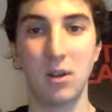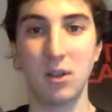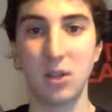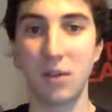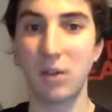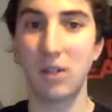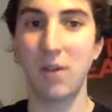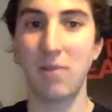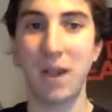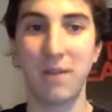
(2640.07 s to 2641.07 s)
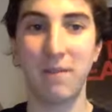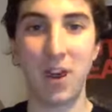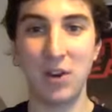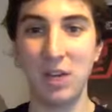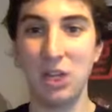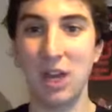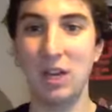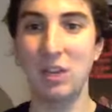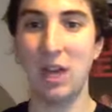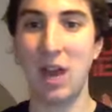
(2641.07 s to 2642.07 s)
So he's come back very
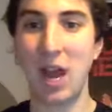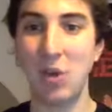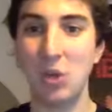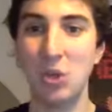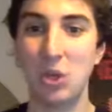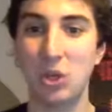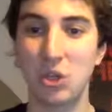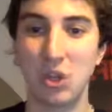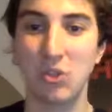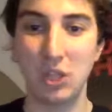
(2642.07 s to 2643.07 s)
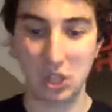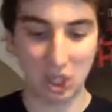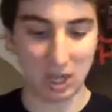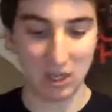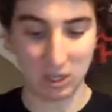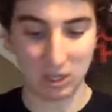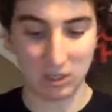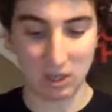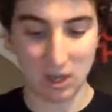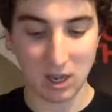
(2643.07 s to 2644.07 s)
changed now. How are you going to show these
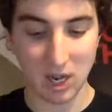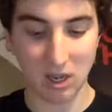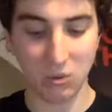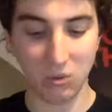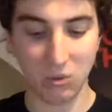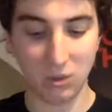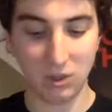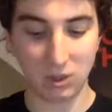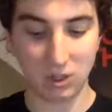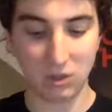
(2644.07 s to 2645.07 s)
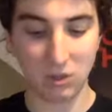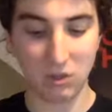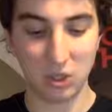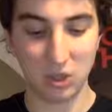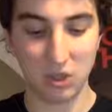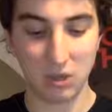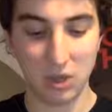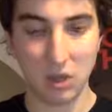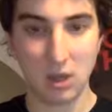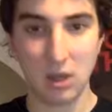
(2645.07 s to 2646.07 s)
changes in your description?
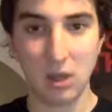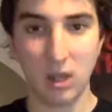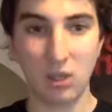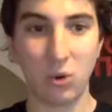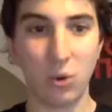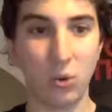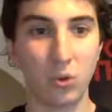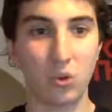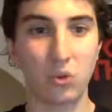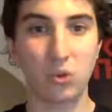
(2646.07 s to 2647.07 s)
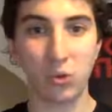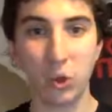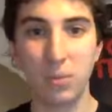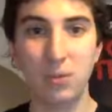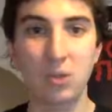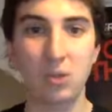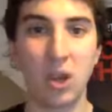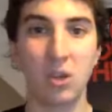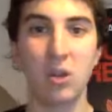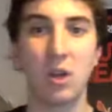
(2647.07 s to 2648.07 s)
His horns drooped,
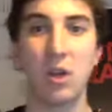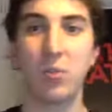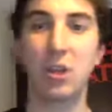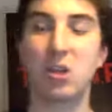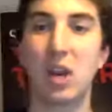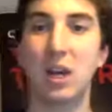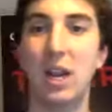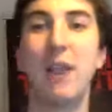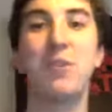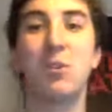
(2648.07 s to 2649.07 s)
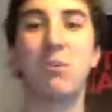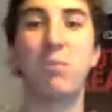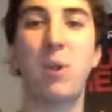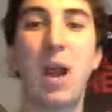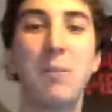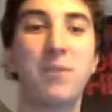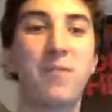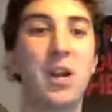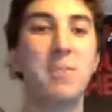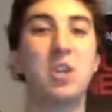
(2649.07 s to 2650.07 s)
so when the dragon left, he was perhaps
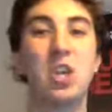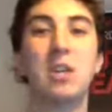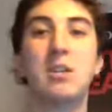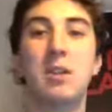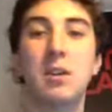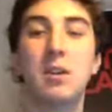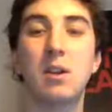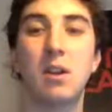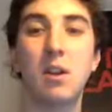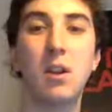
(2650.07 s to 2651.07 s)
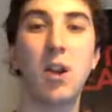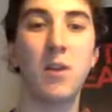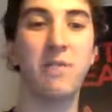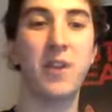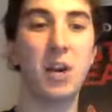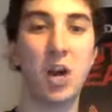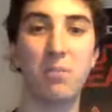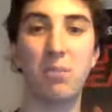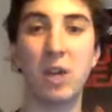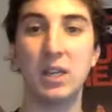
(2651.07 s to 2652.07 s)
very majestic and very
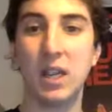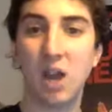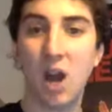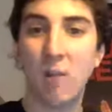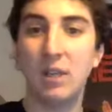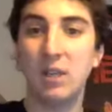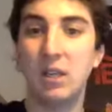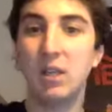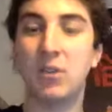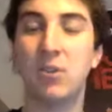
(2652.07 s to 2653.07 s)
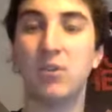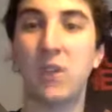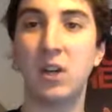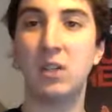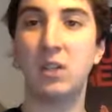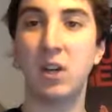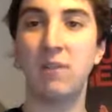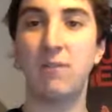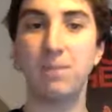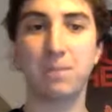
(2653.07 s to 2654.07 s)
upright. He had armour, didn't he? So he was very stiff.